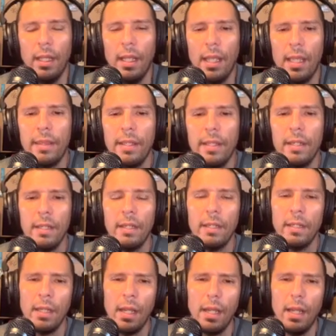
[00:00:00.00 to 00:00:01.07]
And then
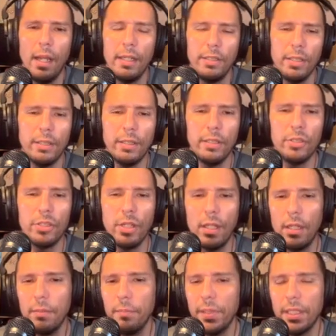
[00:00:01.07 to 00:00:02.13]
I took this
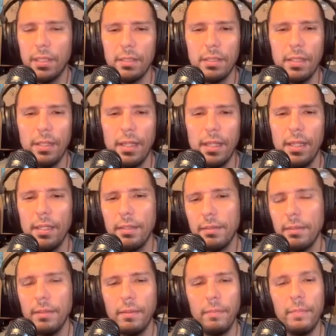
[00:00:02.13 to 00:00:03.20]
job because of that.
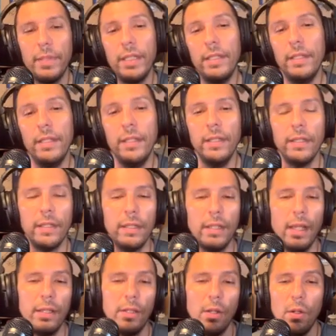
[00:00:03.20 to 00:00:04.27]
Me
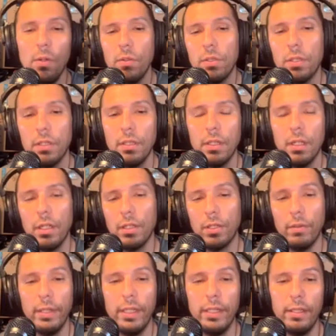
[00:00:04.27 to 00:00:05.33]
and the owner
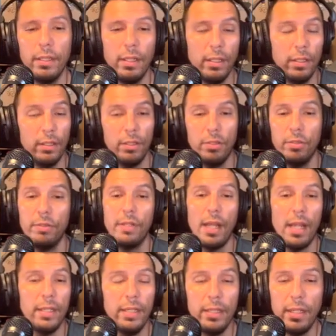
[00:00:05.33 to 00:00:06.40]
agreed to
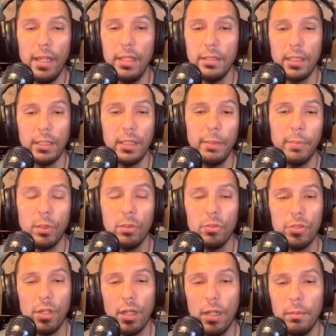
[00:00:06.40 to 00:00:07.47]
90 days, like typical
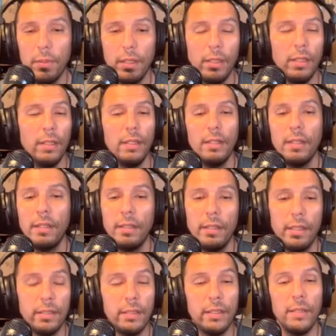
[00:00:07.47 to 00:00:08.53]
job.
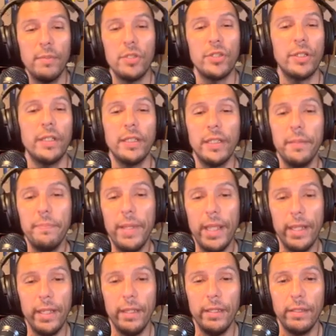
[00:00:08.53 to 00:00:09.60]
This is how much you're going to get
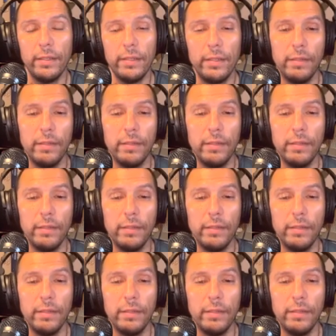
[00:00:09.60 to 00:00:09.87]
paid.